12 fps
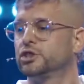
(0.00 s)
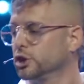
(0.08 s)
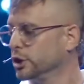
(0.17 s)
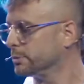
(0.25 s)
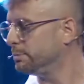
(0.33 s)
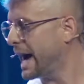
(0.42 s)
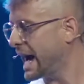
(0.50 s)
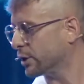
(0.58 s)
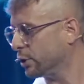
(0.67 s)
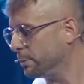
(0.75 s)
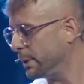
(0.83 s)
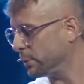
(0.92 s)
look back
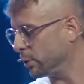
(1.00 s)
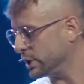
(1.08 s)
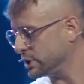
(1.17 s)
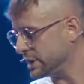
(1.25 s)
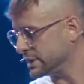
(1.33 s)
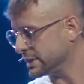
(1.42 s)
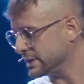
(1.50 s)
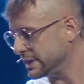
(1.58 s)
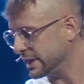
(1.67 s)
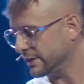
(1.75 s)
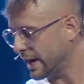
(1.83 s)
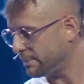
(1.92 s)
and remember what Jesus
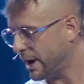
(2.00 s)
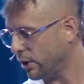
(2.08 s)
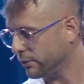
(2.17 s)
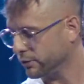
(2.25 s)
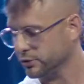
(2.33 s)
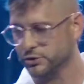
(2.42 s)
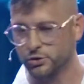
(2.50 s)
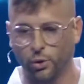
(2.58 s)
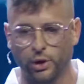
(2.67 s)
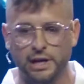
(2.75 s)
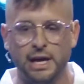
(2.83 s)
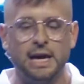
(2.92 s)
did in that powerful
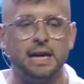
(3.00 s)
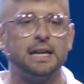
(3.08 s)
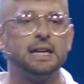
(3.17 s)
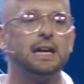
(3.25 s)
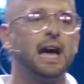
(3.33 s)
story. He